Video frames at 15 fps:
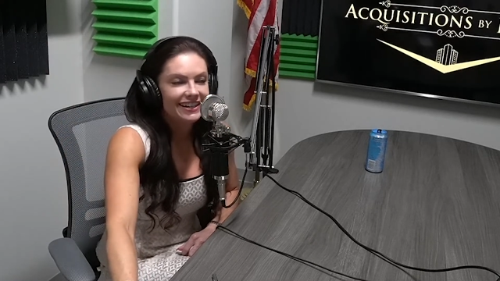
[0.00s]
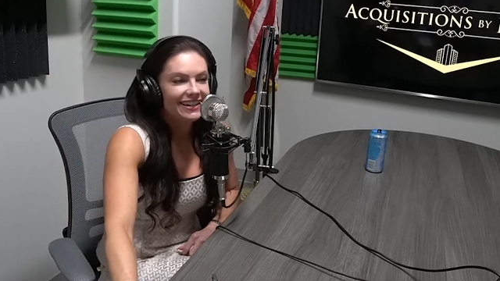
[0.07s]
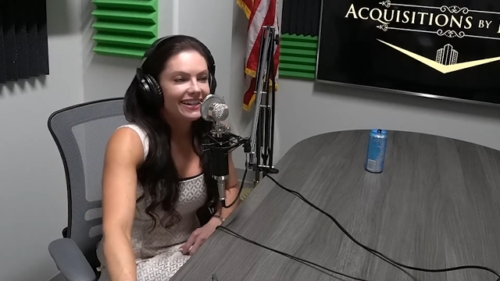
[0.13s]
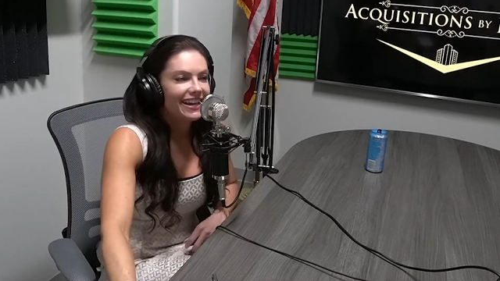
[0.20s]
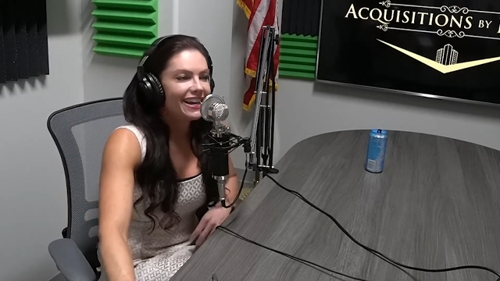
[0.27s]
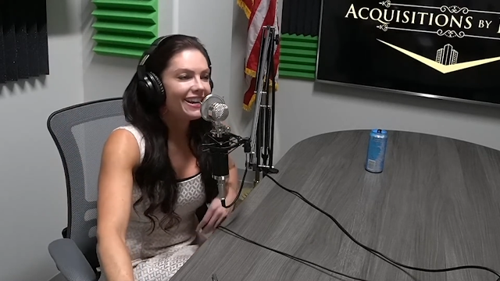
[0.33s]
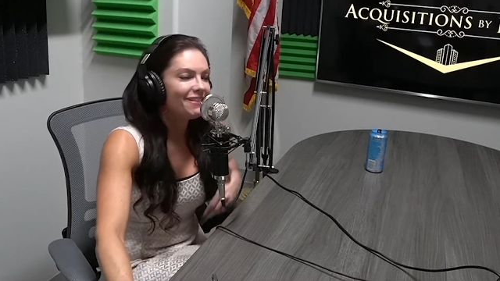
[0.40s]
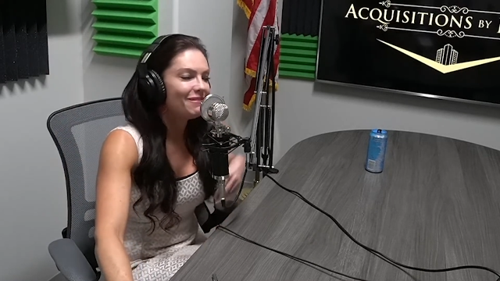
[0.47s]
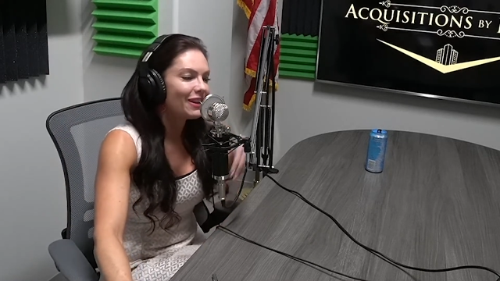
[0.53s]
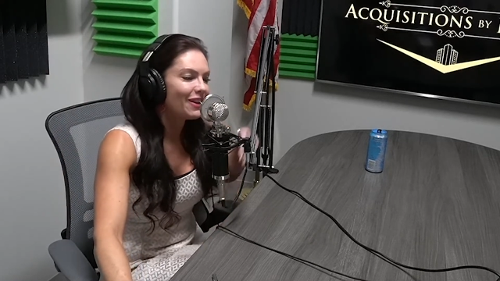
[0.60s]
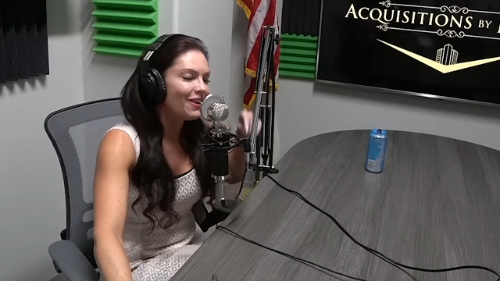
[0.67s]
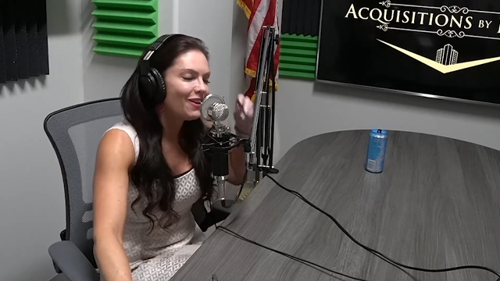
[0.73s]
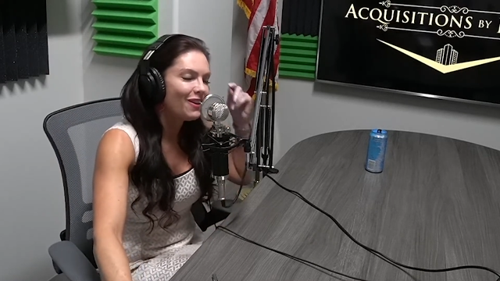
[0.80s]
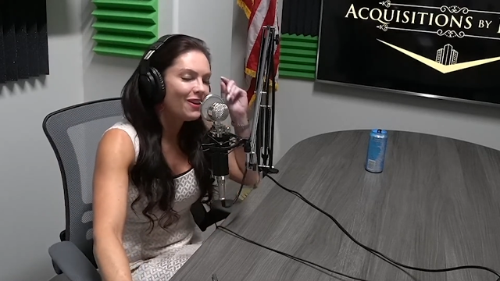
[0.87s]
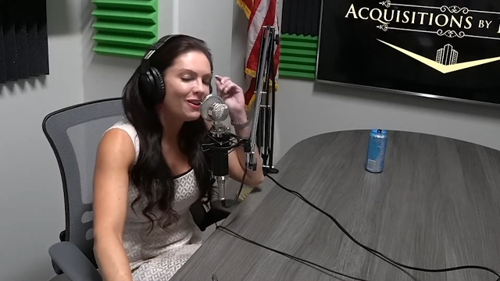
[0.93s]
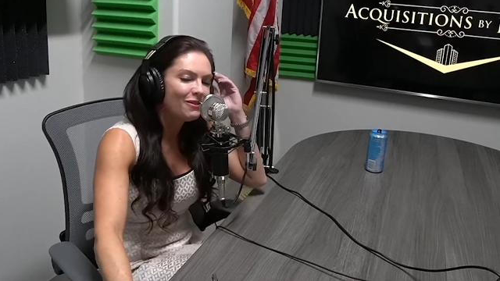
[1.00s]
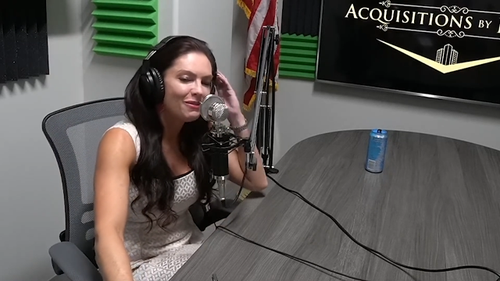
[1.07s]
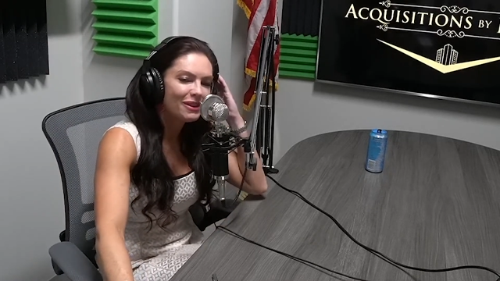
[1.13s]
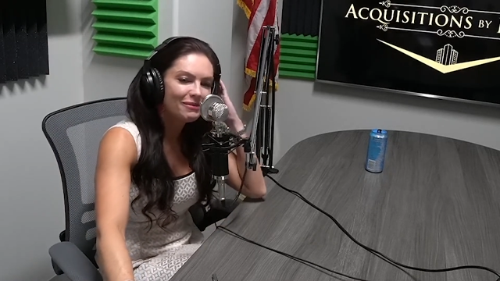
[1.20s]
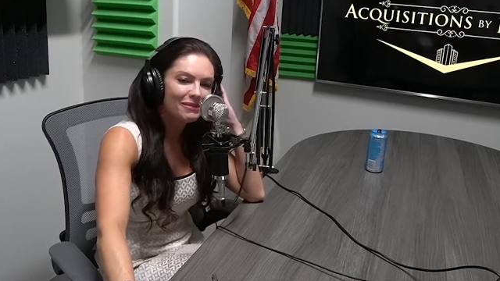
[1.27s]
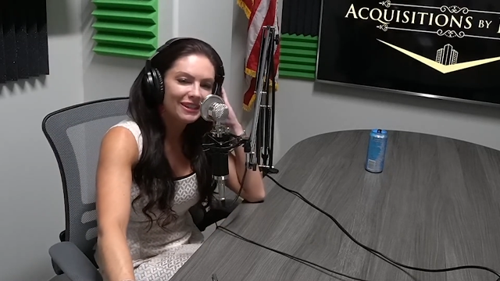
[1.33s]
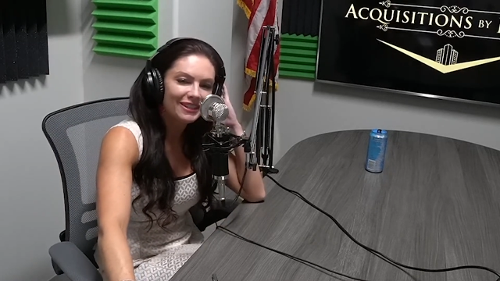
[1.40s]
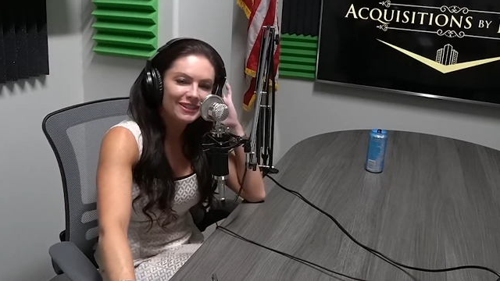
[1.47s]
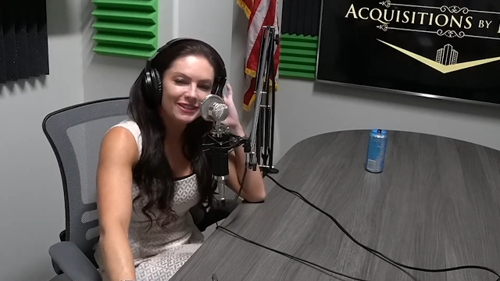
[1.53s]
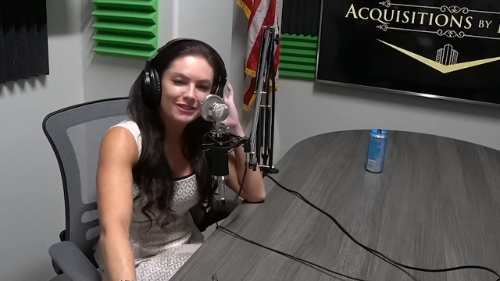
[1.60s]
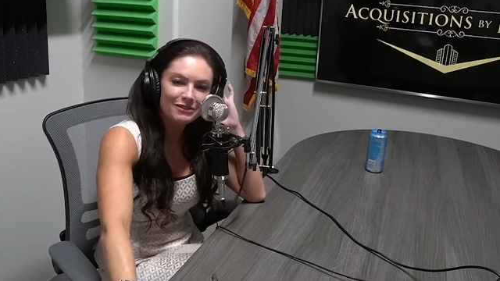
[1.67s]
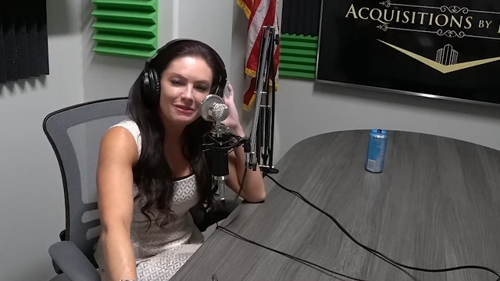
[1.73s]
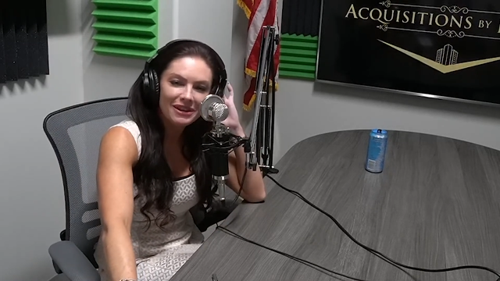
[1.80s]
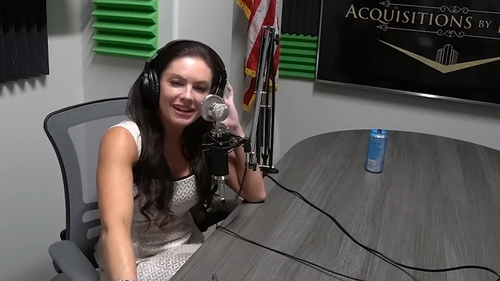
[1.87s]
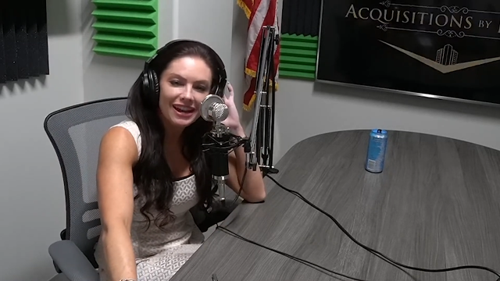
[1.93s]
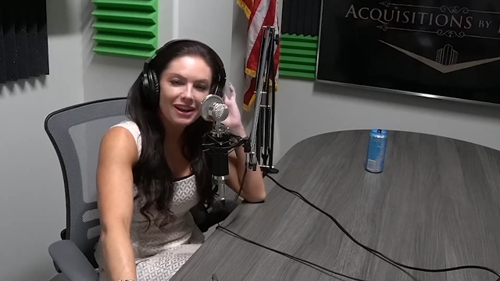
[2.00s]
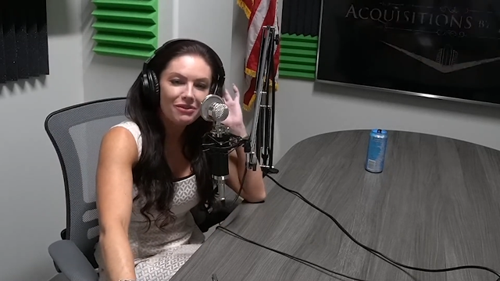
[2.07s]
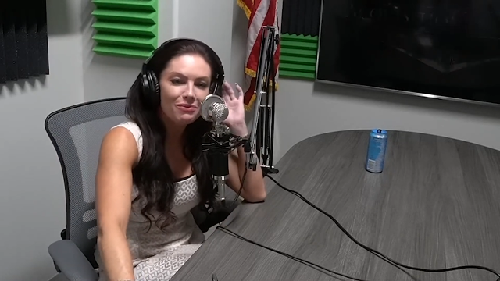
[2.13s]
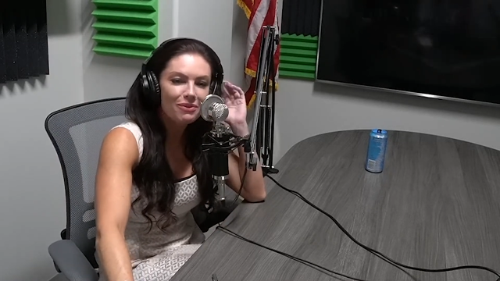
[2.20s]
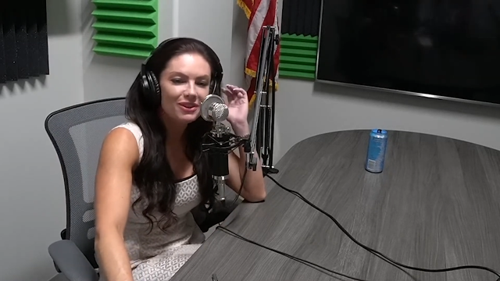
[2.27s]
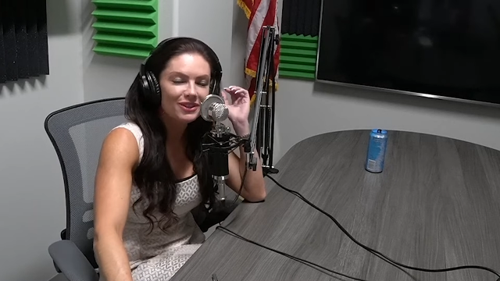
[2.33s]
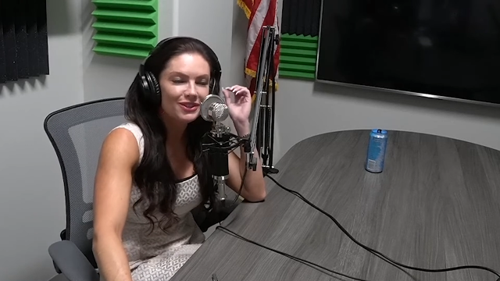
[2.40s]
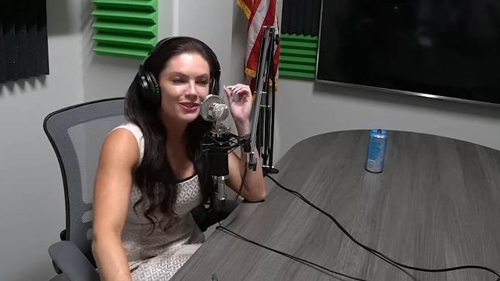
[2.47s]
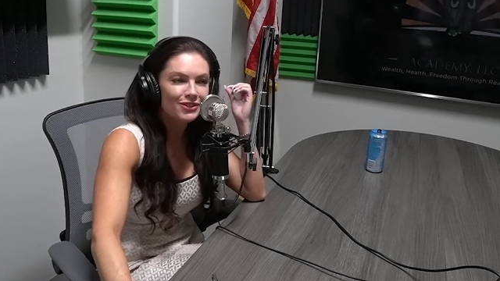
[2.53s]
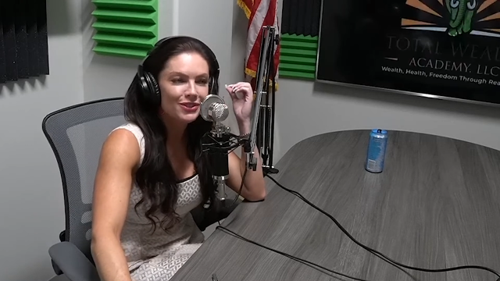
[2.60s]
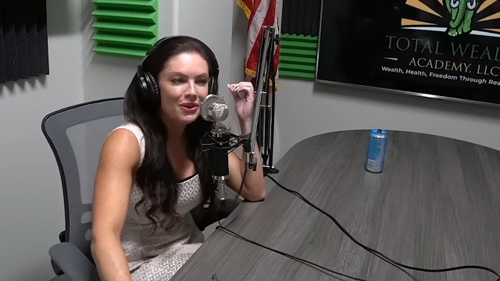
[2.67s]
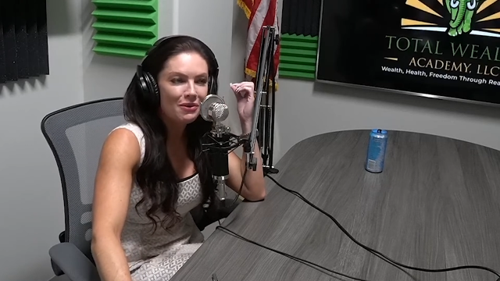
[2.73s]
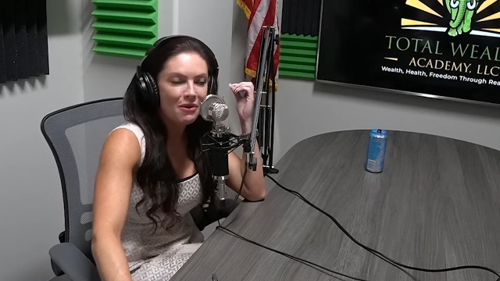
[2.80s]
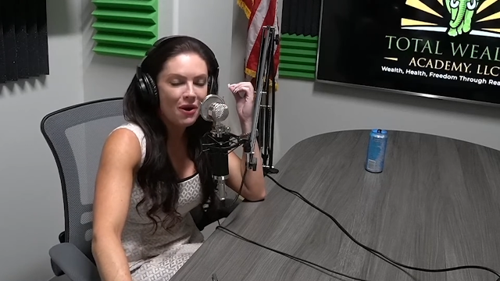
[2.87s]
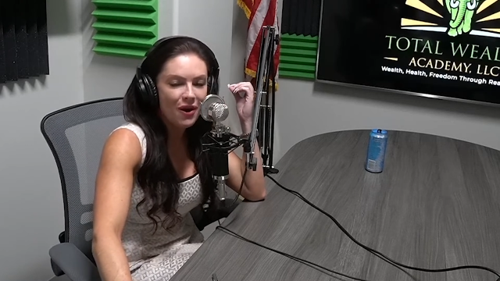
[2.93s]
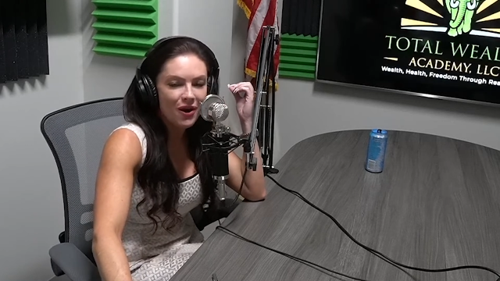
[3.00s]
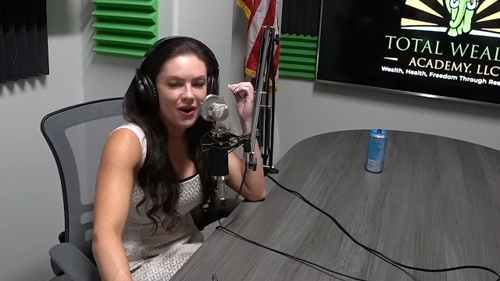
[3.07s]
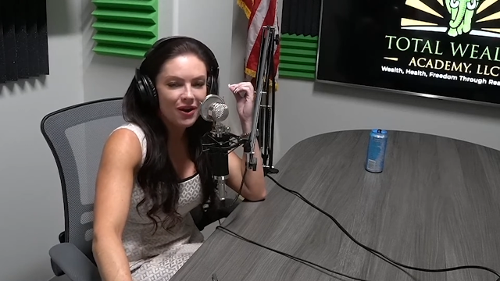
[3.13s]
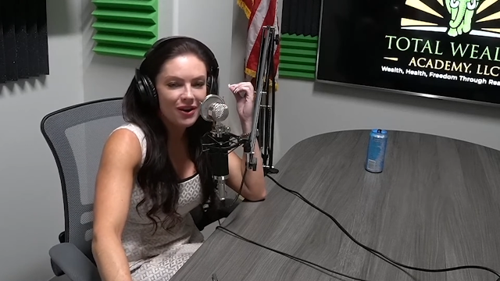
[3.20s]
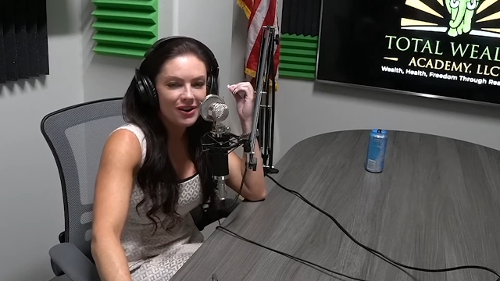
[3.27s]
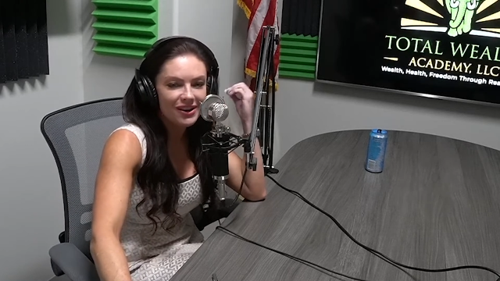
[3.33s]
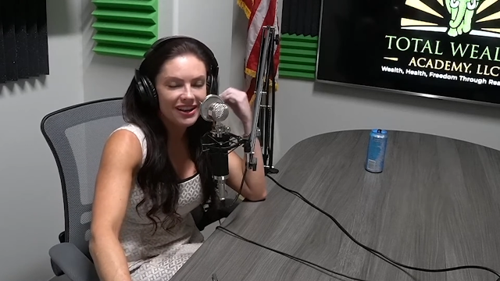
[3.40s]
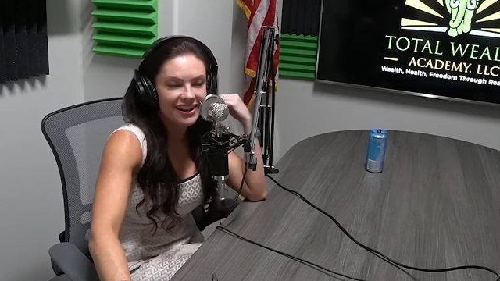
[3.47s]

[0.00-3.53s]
And I'm like, oh, what am I doing? I work so hard.